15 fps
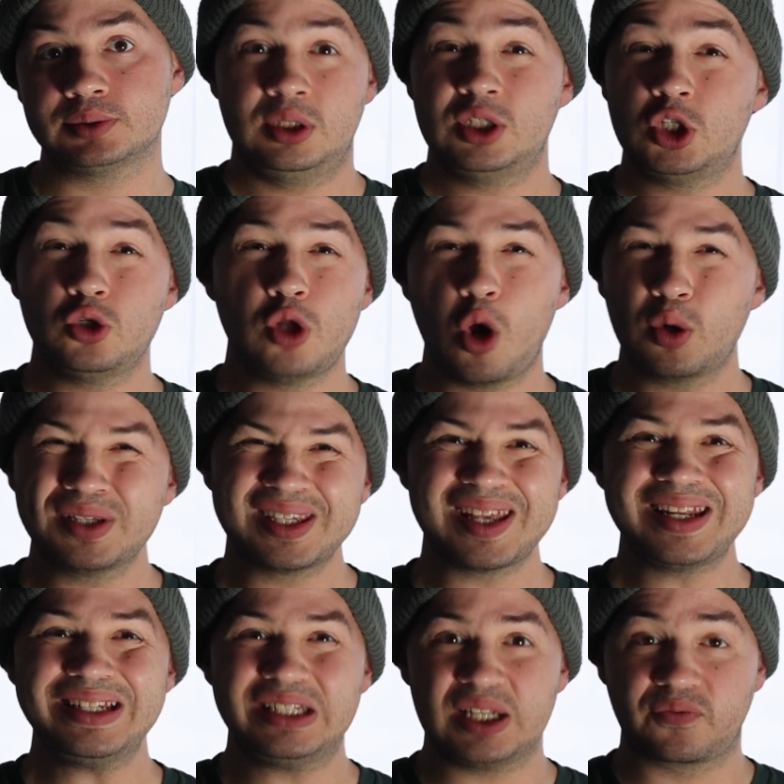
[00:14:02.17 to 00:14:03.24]
Did you notice
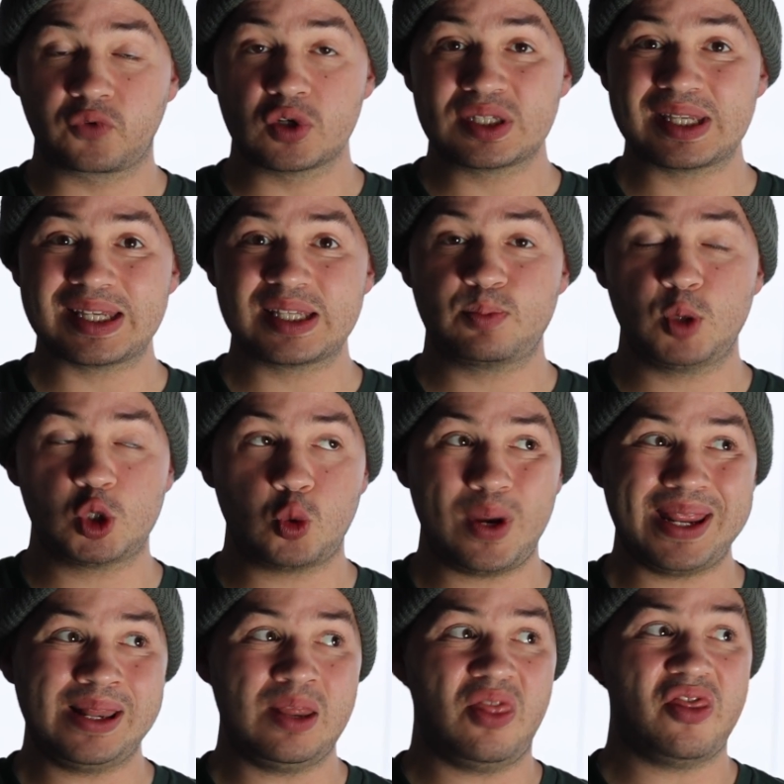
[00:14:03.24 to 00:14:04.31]
any differences
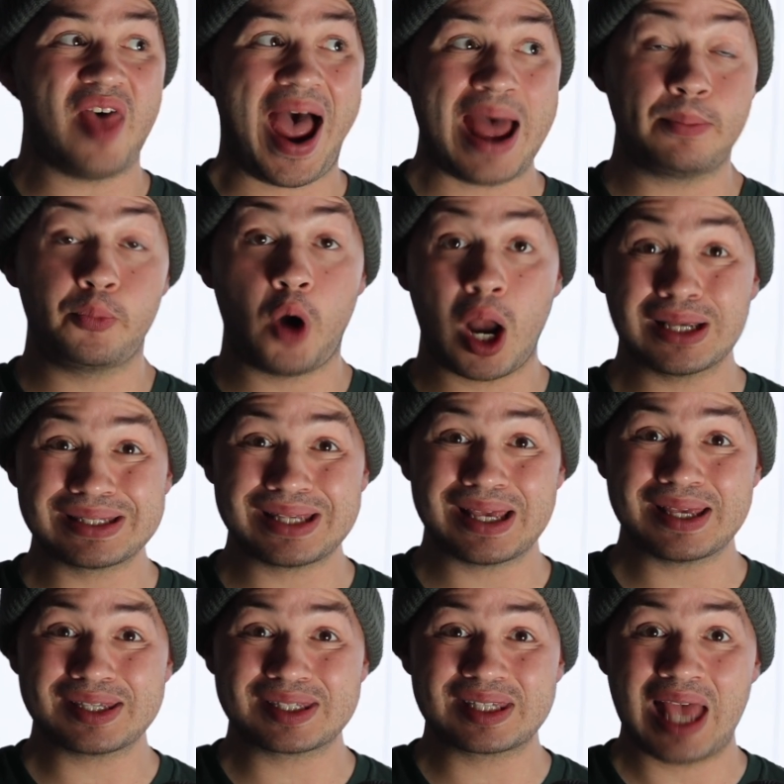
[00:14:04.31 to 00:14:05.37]
between that
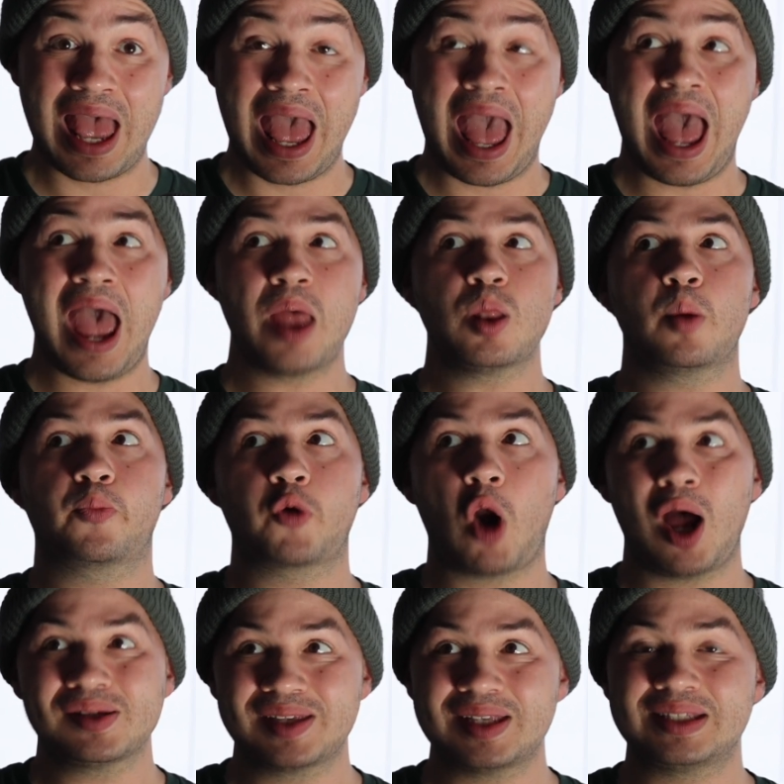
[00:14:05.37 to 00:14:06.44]
process and the
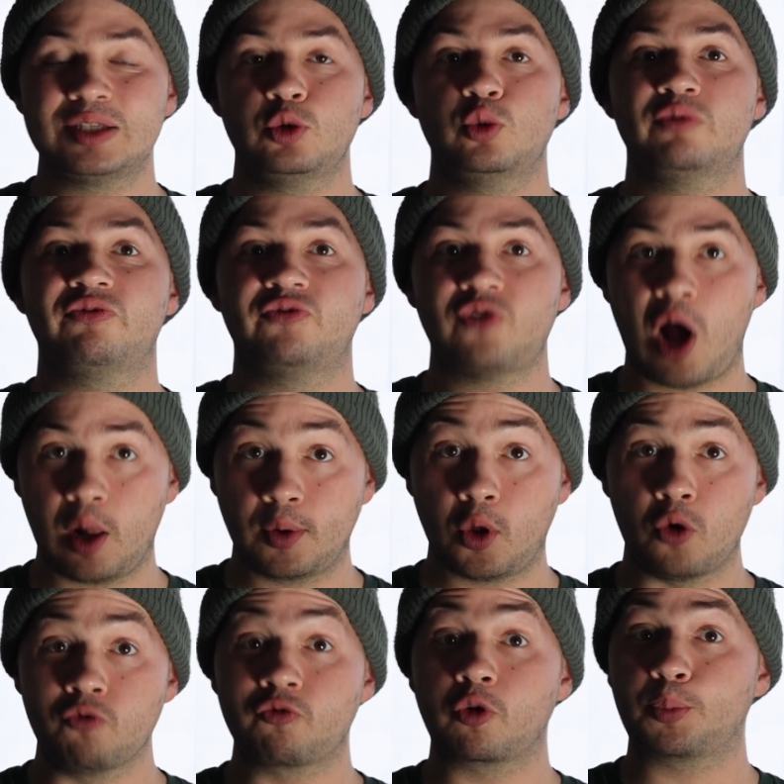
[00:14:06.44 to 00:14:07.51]
process you would
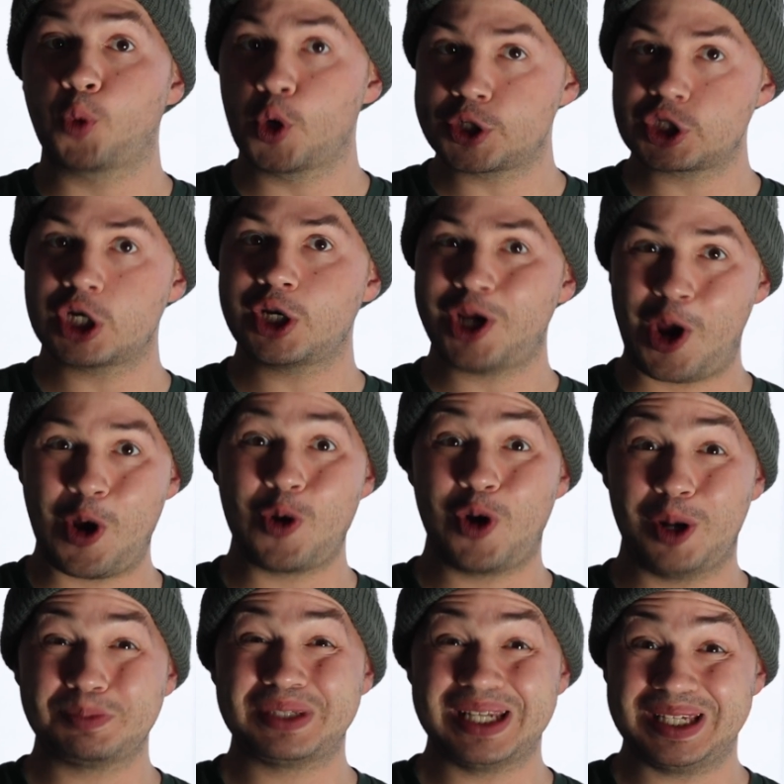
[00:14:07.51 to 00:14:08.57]
follow for pushing code
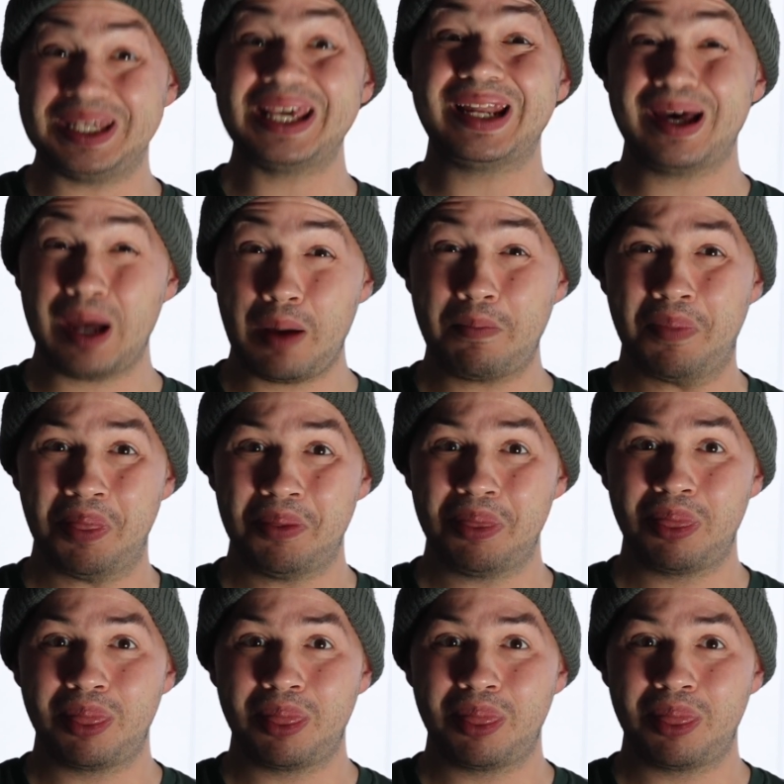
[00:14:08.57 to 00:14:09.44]
up to GitHub?